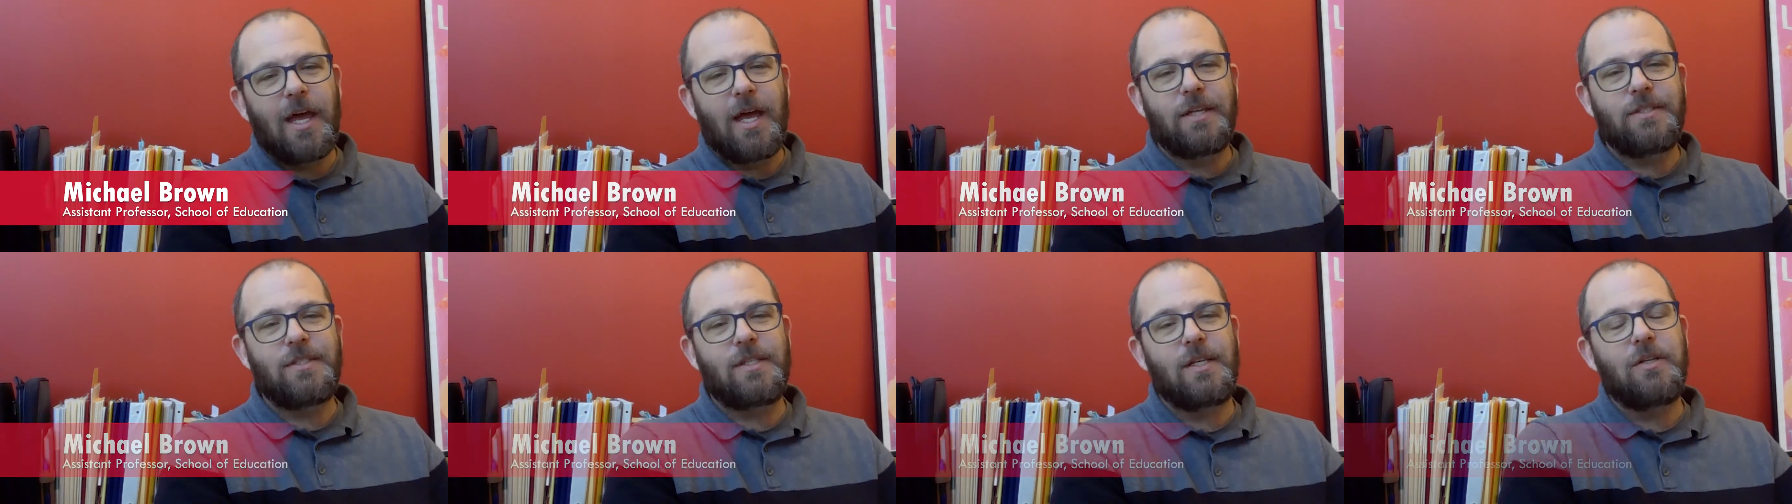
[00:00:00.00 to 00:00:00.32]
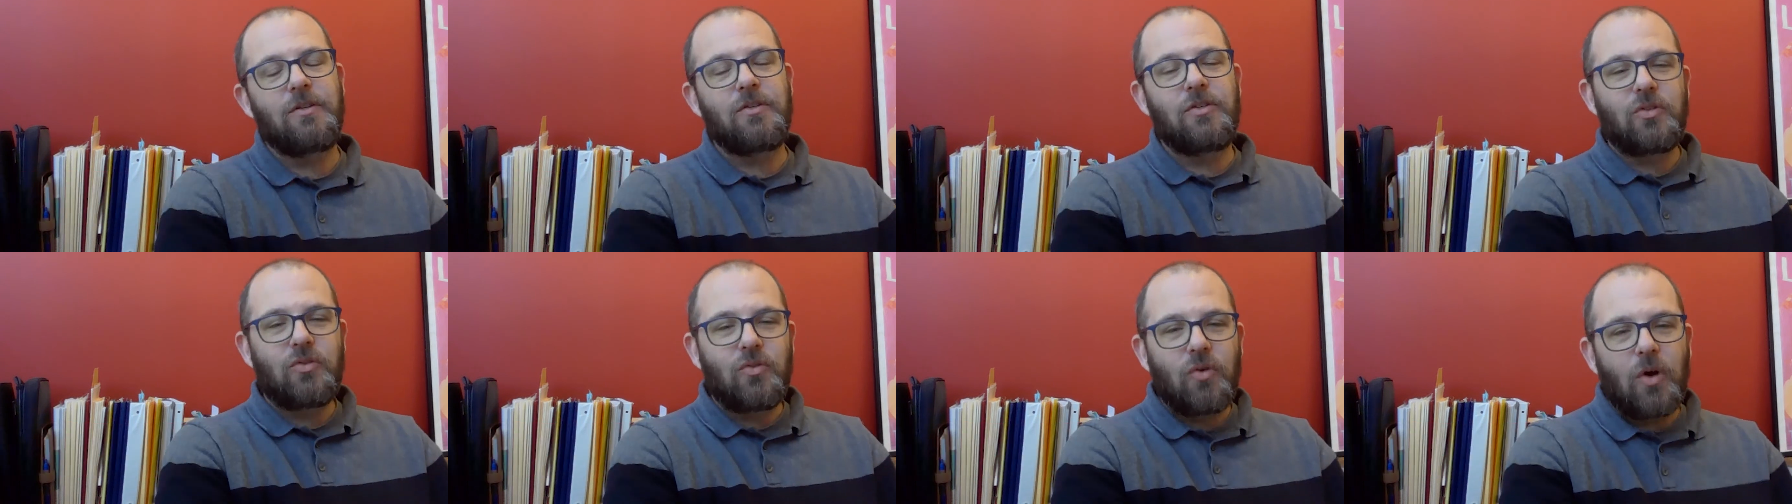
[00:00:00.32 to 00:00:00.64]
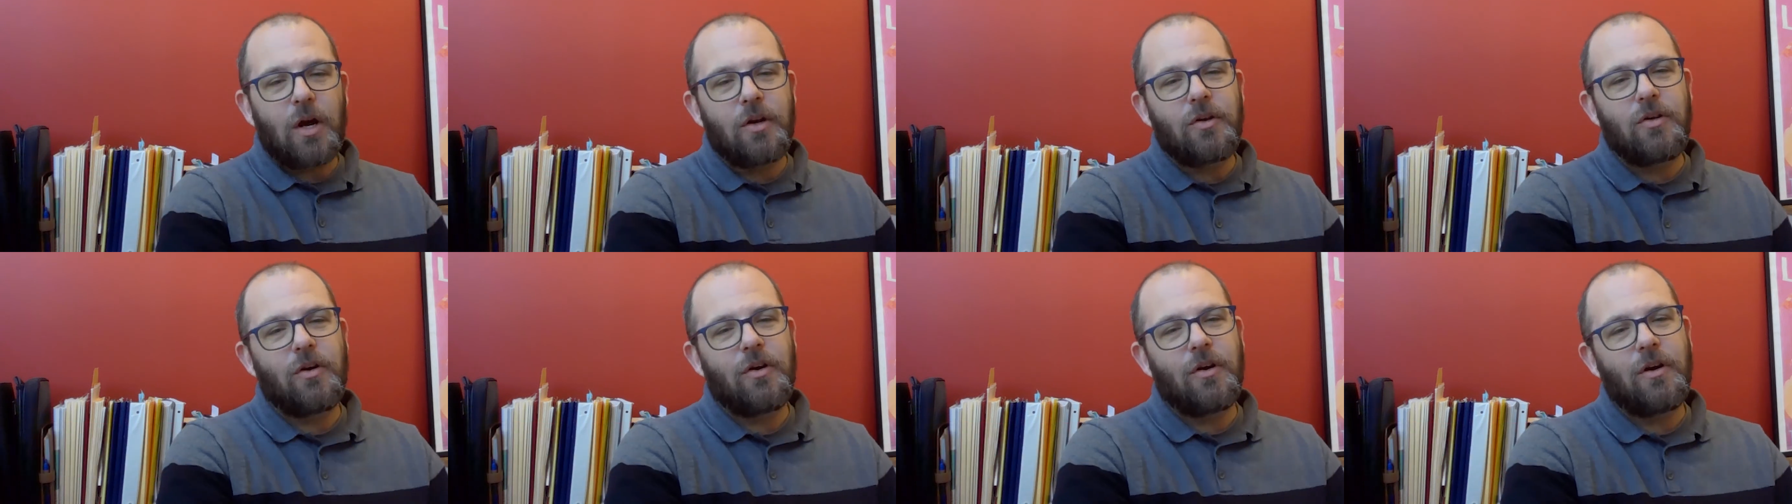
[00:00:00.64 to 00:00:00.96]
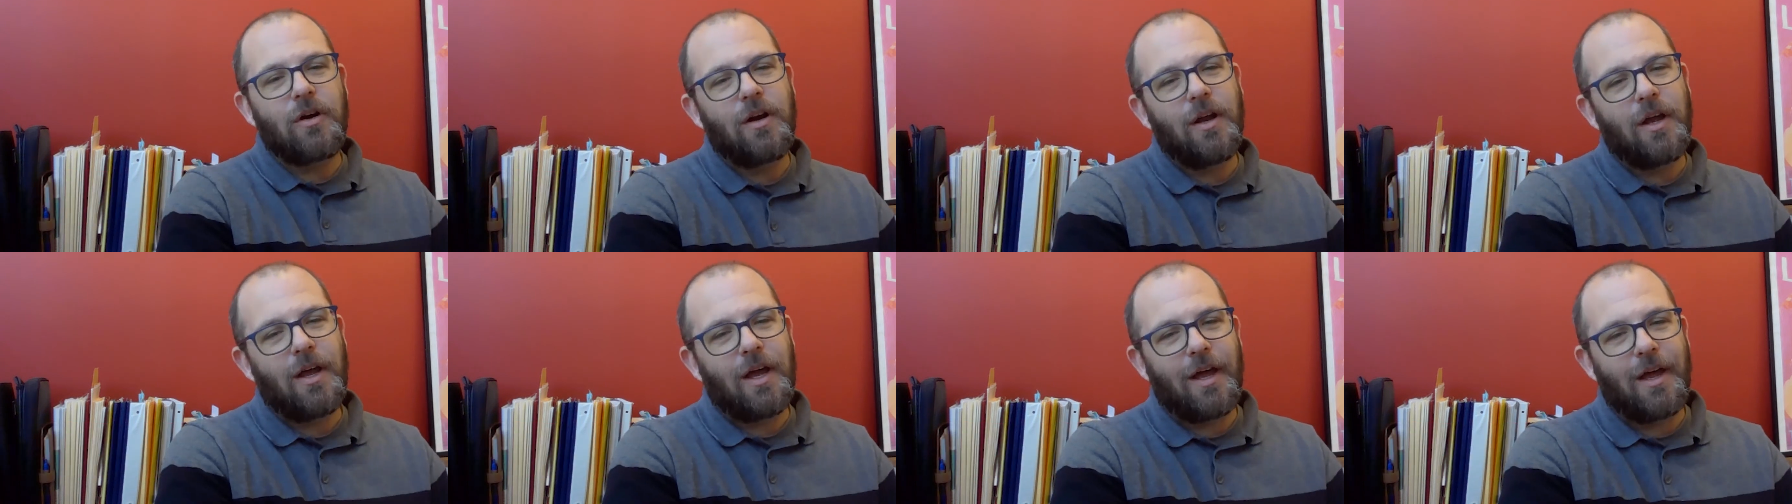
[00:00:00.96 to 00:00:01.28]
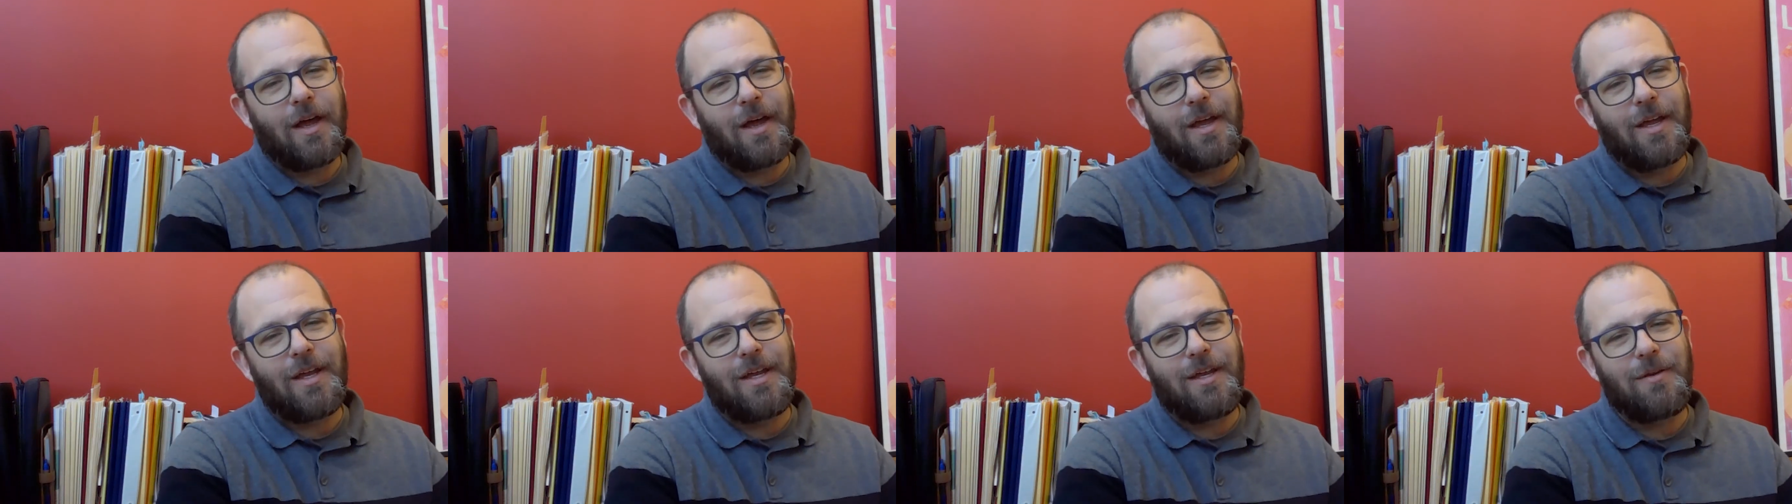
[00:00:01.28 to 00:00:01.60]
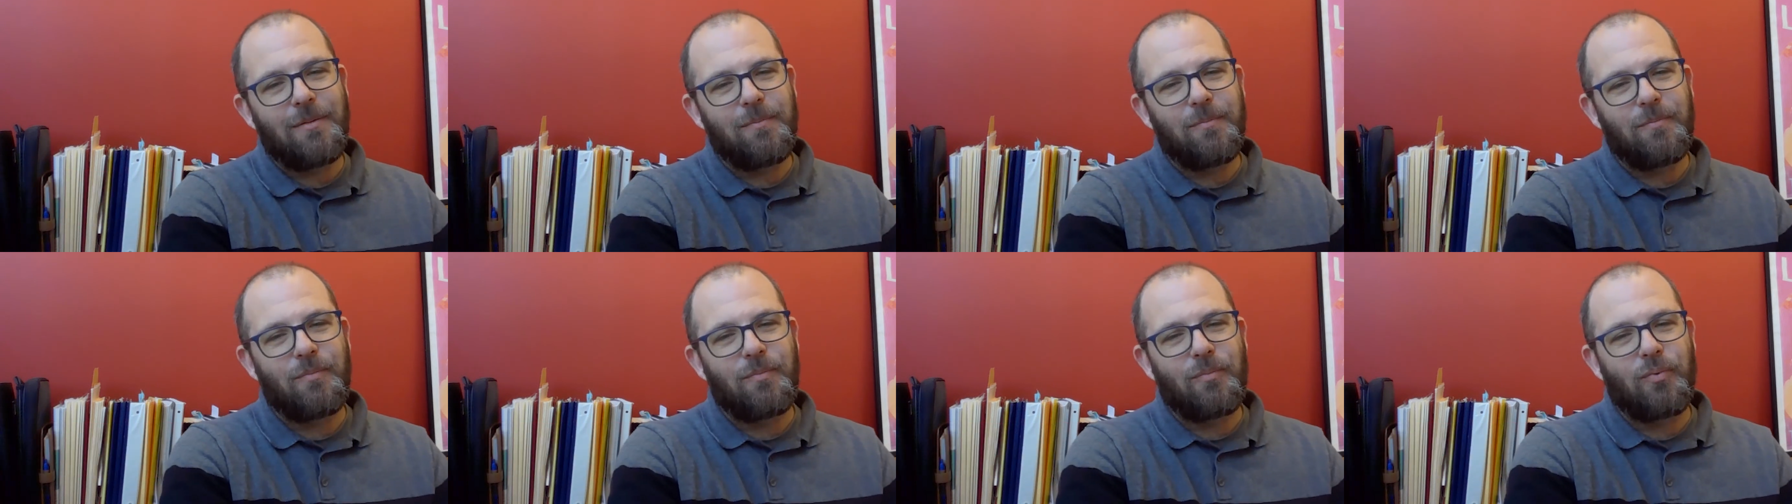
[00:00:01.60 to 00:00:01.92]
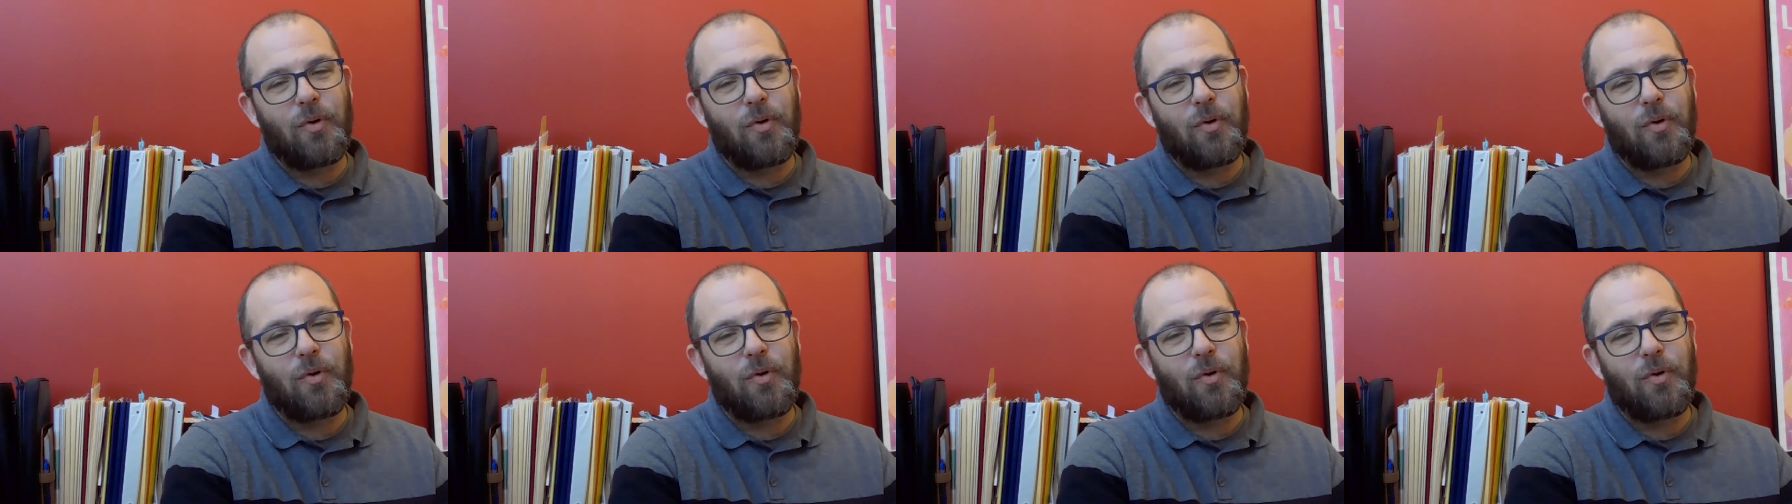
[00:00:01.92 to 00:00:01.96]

As an instructor, I